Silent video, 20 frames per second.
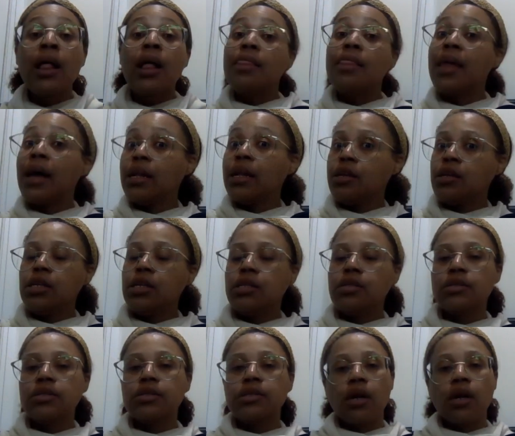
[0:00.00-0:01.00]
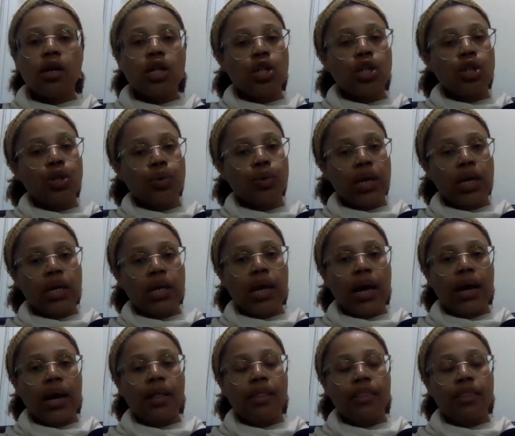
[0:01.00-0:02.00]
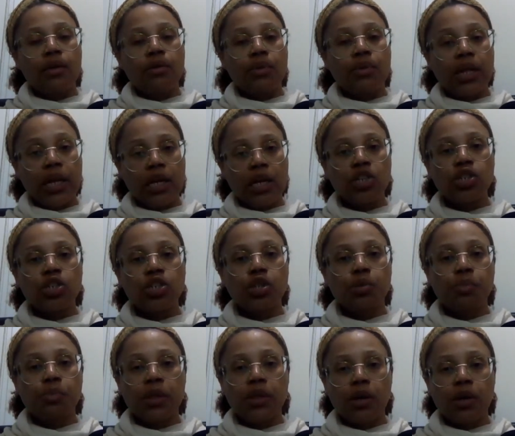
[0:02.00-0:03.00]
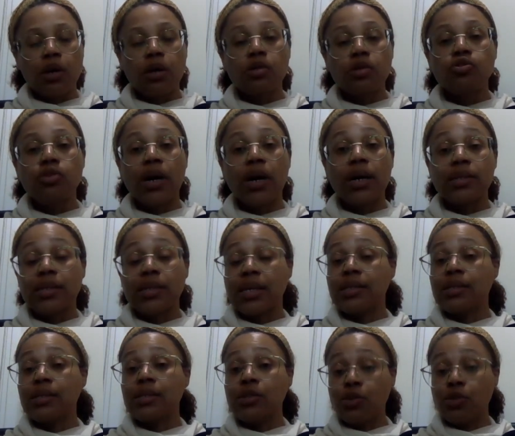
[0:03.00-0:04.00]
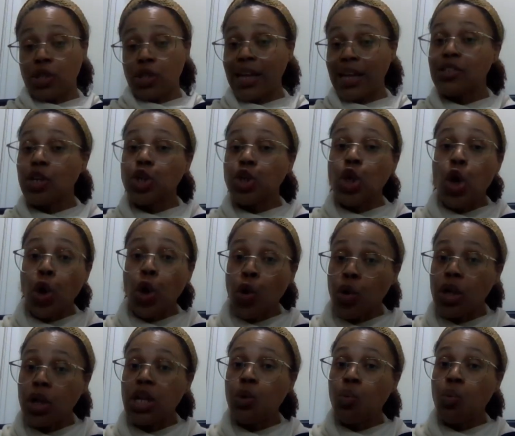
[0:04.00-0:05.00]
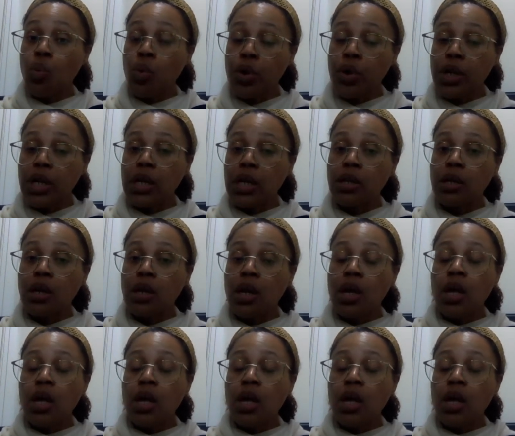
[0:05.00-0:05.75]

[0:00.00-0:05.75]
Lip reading: Then you need to start looking at the relationship and the contracts, and that's an early warning.